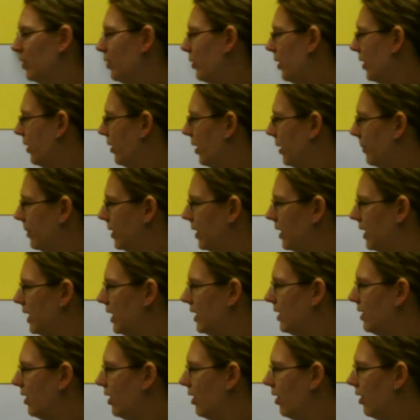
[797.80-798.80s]
So I know I'm going to
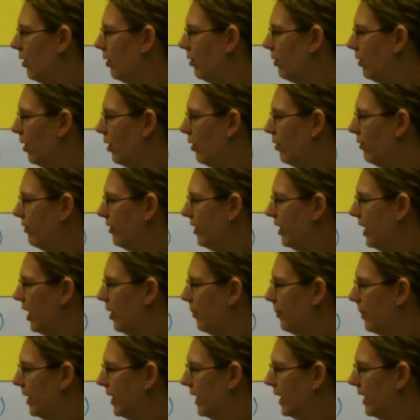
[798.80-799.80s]
need to go over
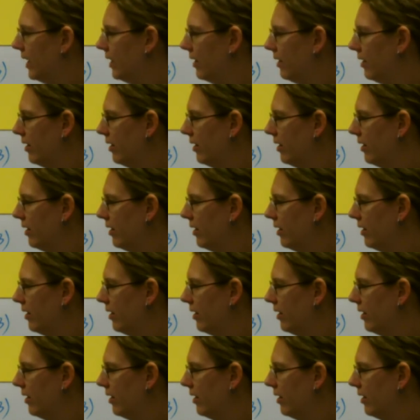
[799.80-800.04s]
how many?